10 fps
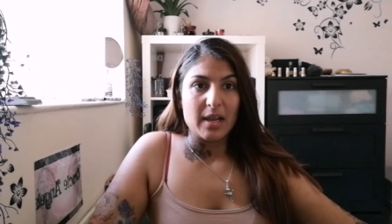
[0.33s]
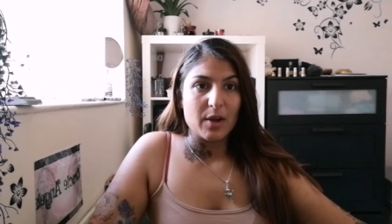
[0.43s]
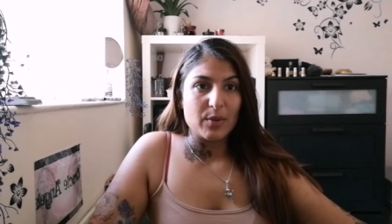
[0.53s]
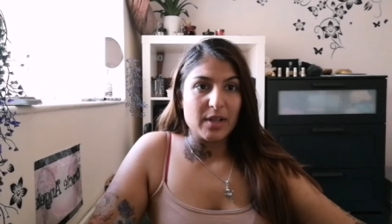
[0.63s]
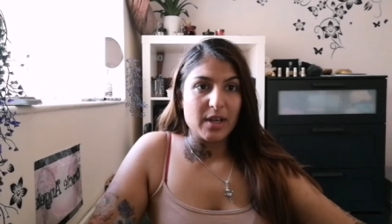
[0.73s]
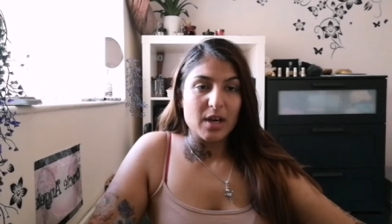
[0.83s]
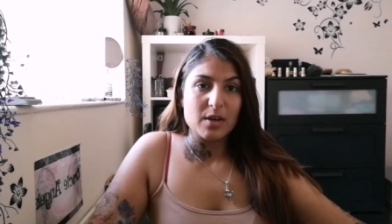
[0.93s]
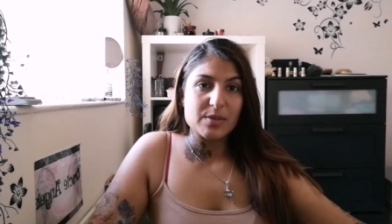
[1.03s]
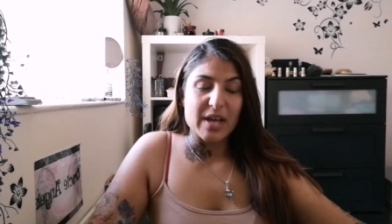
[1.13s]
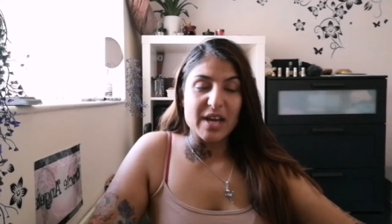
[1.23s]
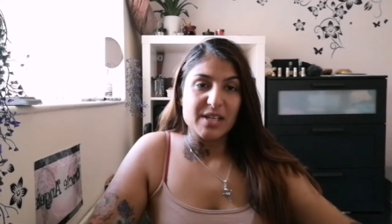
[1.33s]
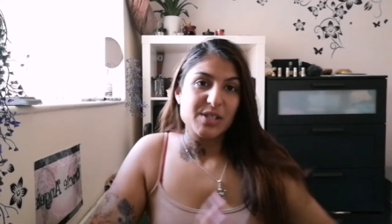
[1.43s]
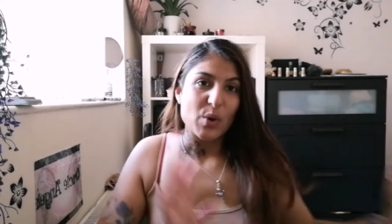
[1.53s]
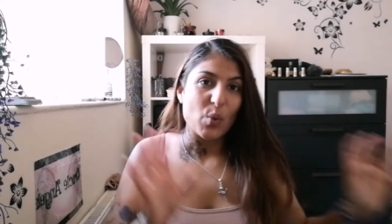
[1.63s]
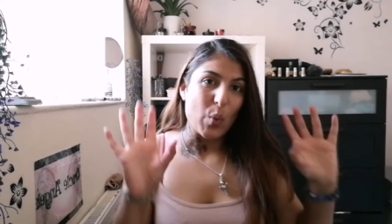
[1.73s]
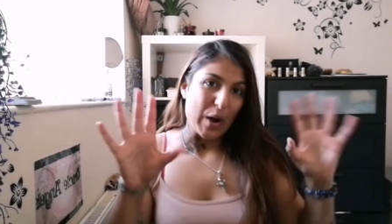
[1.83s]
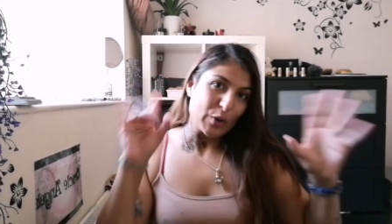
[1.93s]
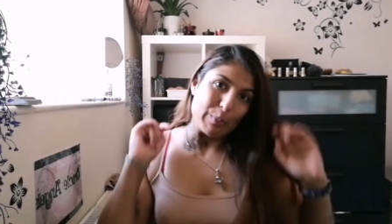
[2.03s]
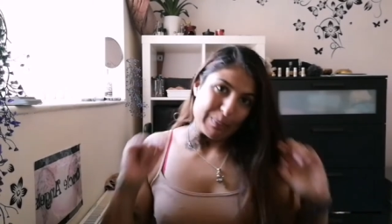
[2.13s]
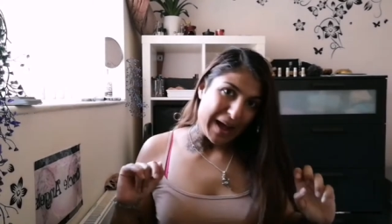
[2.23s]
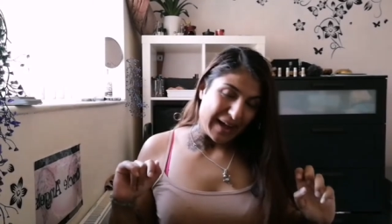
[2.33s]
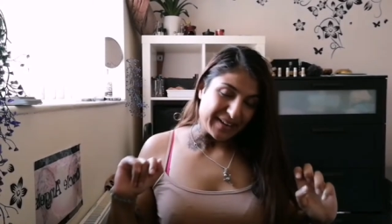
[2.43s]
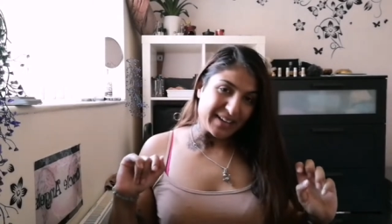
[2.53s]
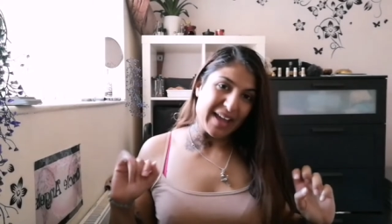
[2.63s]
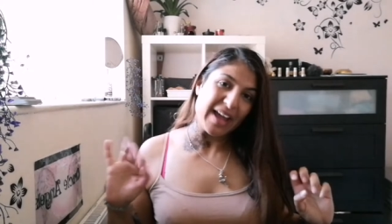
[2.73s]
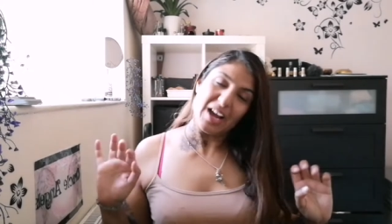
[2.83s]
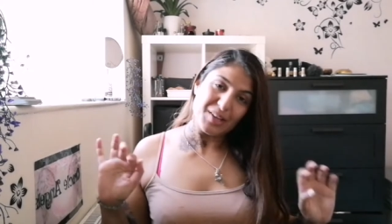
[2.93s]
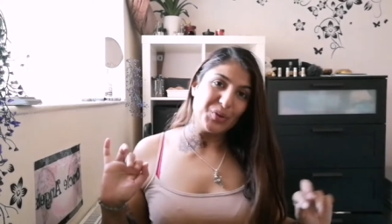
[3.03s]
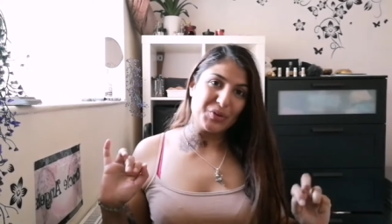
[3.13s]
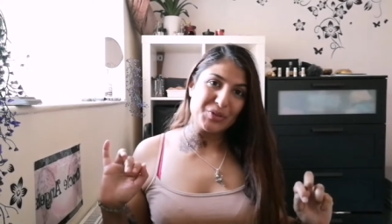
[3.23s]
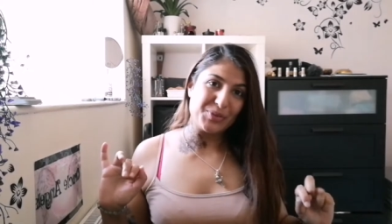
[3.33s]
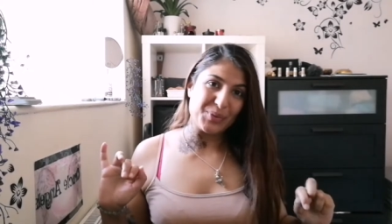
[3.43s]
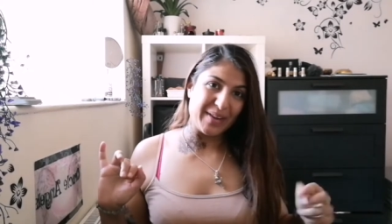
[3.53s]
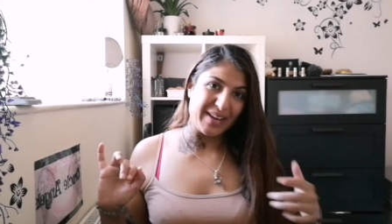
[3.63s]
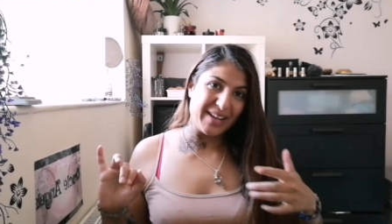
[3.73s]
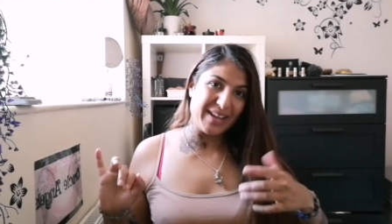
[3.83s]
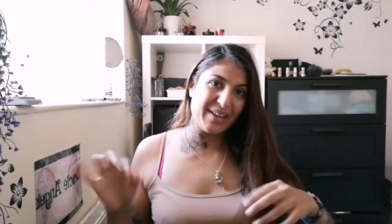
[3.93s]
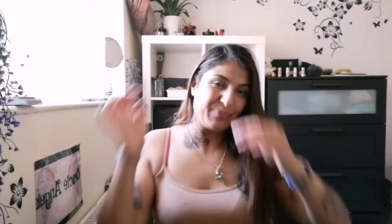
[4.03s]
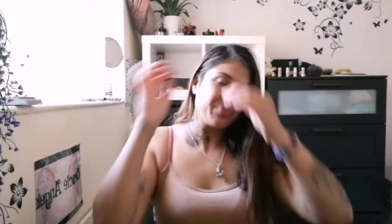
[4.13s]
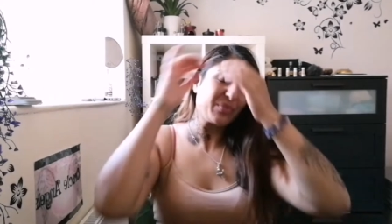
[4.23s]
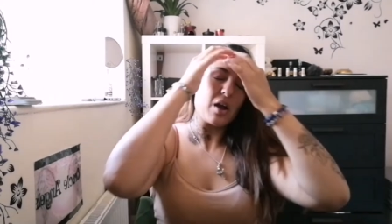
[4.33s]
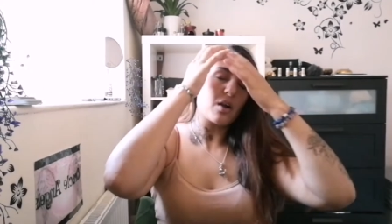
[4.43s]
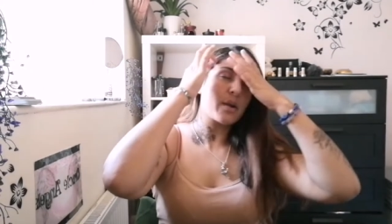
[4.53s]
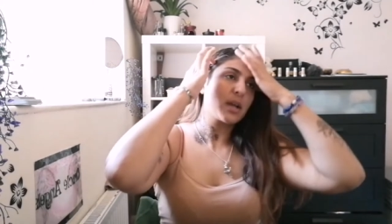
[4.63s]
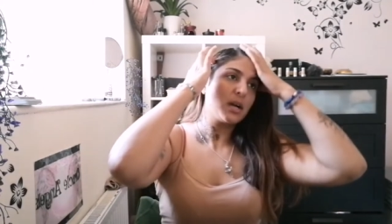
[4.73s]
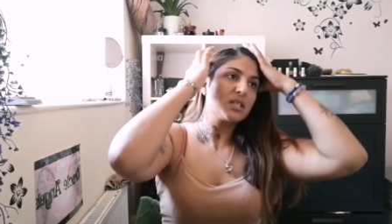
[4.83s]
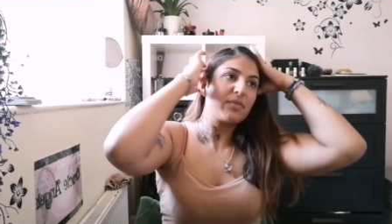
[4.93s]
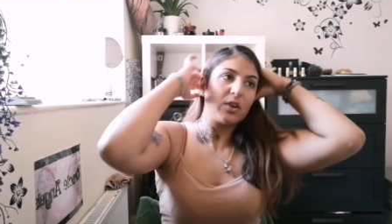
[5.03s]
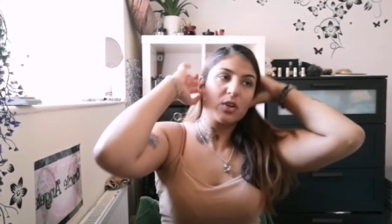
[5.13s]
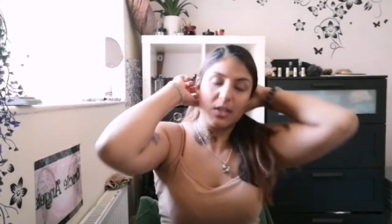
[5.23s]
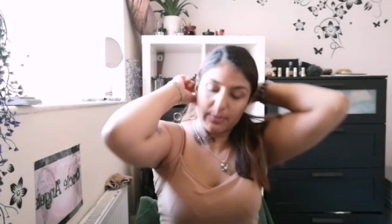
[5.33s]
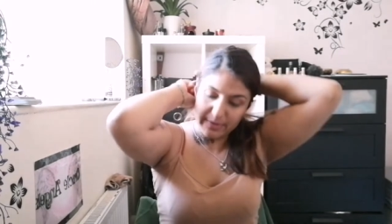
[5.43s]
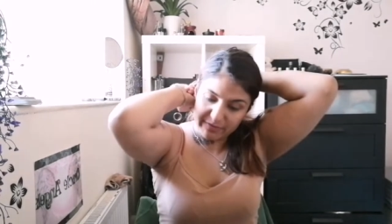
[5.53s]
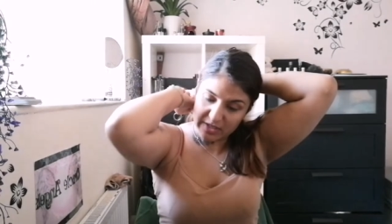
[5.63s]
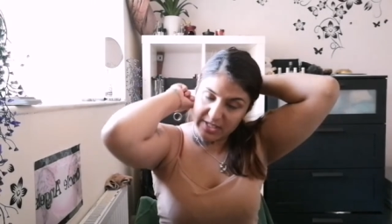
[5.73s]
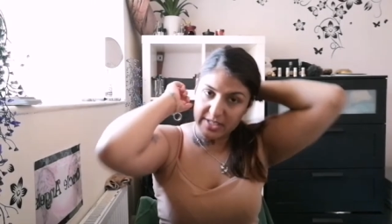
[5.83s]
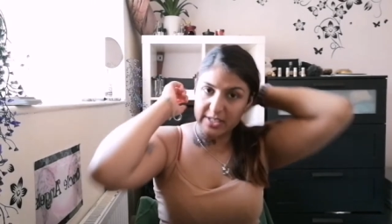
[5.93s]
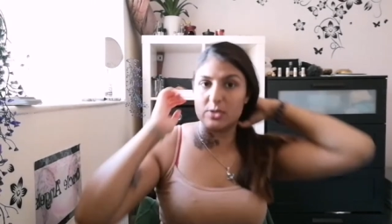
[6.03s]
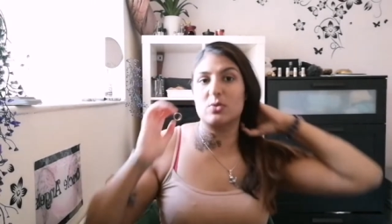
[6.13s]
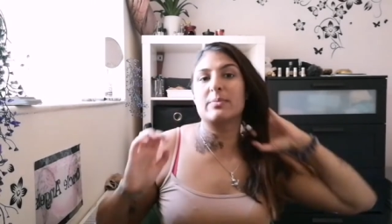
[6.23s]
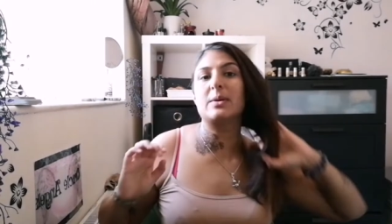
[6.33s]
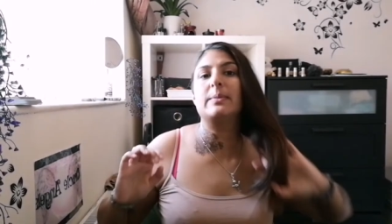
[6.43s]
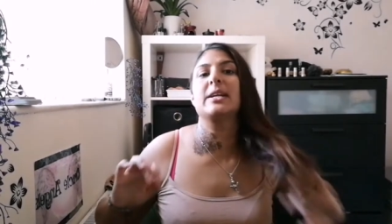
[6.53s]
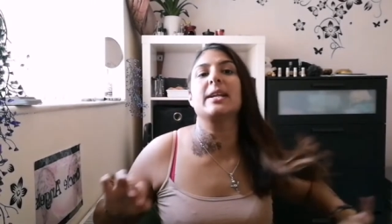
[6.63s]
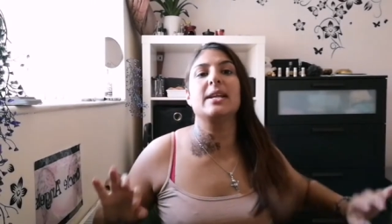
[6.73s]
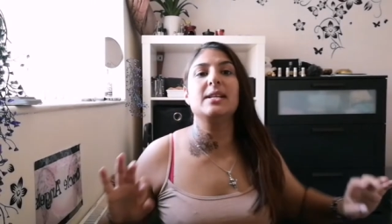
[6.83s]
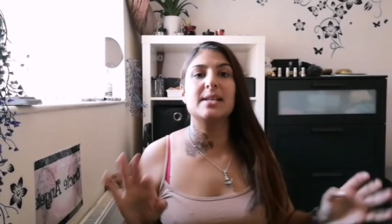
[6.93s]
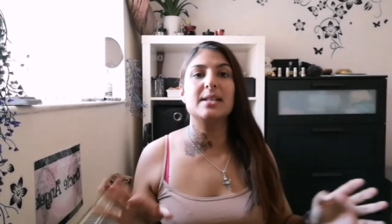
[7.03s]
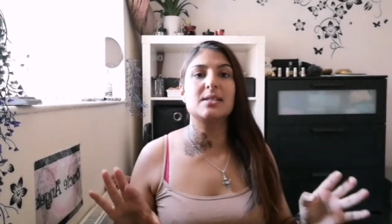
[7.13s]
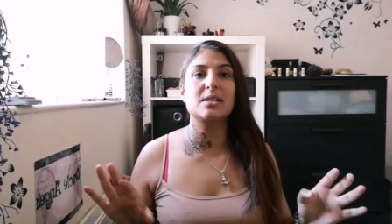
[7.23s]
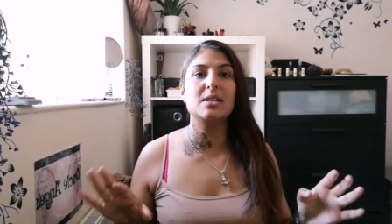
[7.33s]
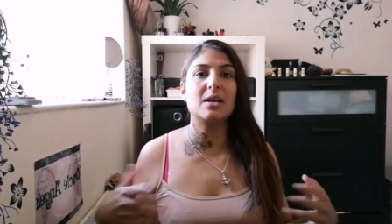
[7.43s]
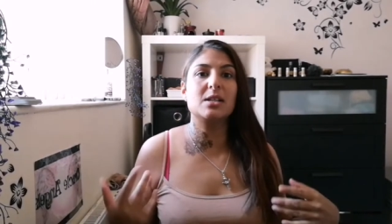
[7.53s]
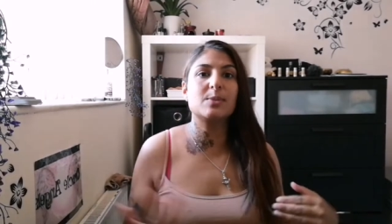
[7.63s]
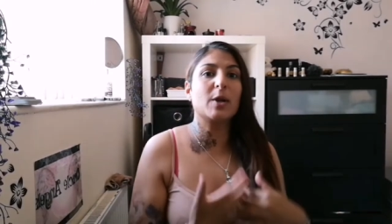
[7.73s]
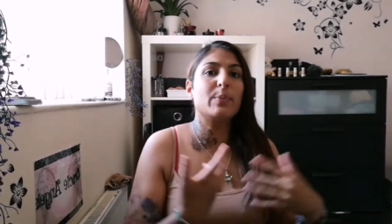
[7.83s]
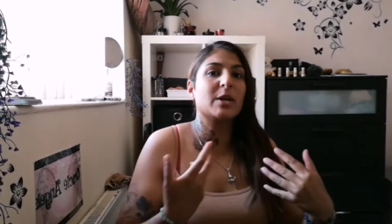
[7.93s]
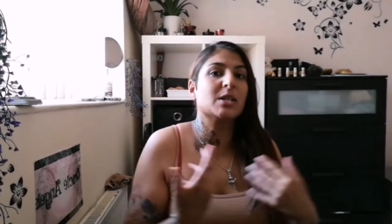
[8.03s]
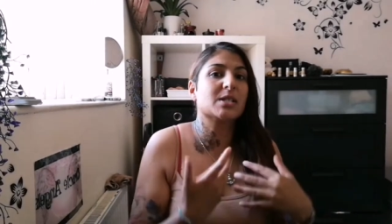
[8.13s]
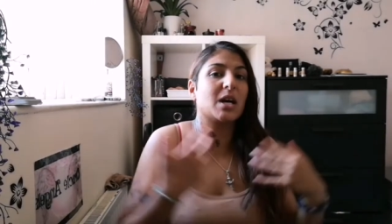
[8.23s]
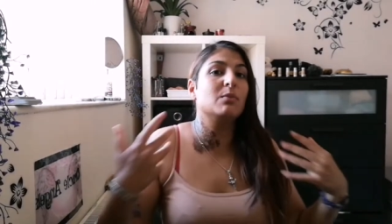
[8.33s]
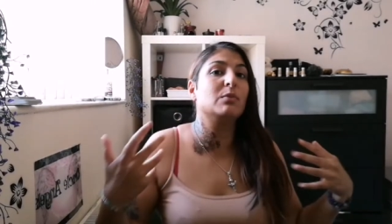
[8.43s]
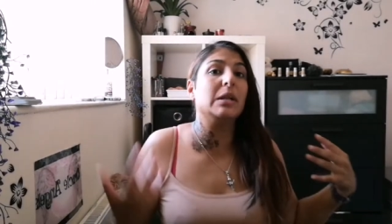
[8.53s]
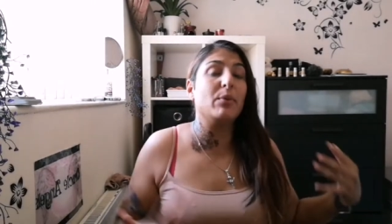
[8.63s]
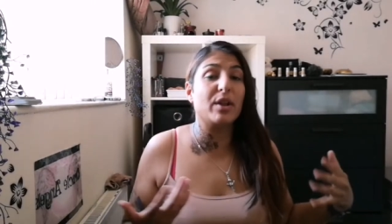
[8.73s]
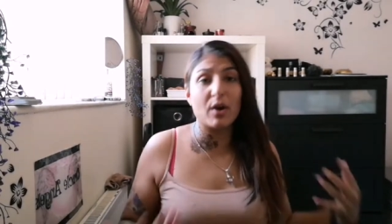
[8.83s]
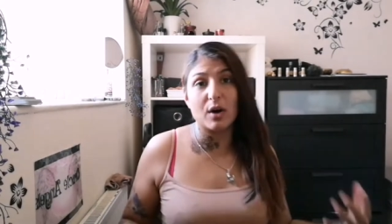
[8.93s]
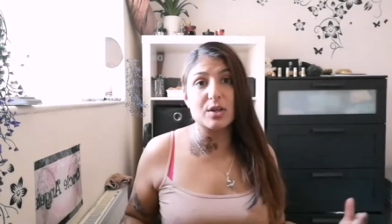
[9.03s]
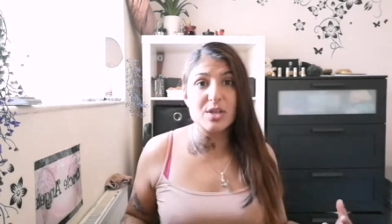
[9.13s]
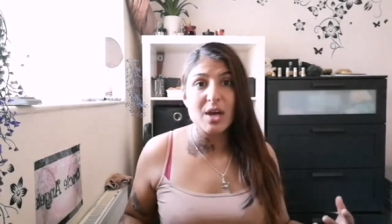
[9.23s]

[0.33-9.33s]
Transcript: Hello Leos and welcome back. How you all doing? Alright guys, if I look a little bit flustered or I'm not making any sense, yeah, it's probably because I'm really, really hot.